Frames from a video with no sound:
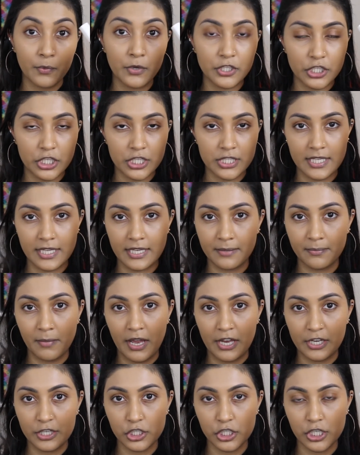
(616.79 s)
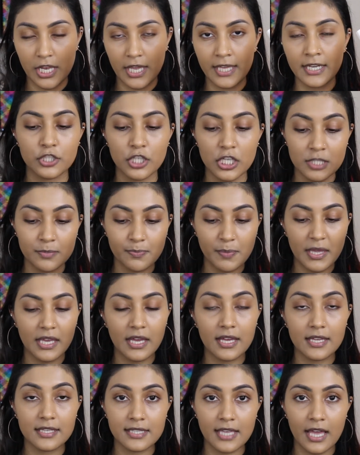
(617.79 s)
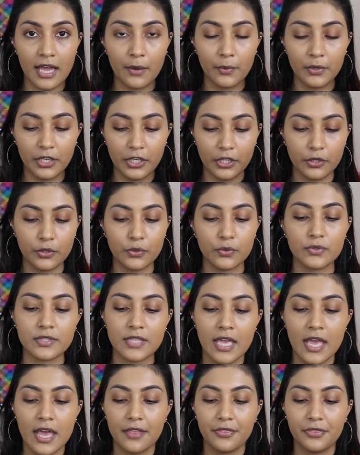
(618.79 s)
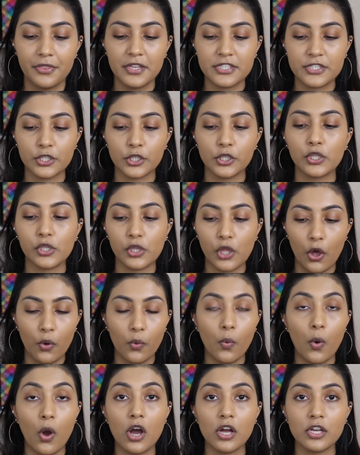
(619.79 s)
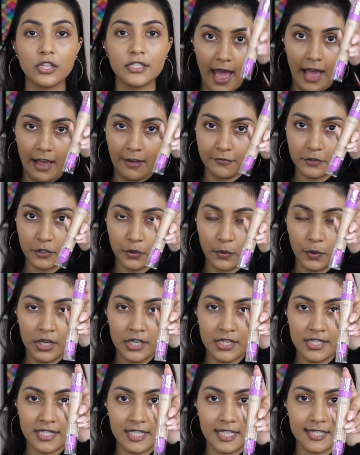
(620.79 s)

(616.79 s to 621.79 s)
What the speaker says: which is in my shade, just because I want to use this glow wand afterwards.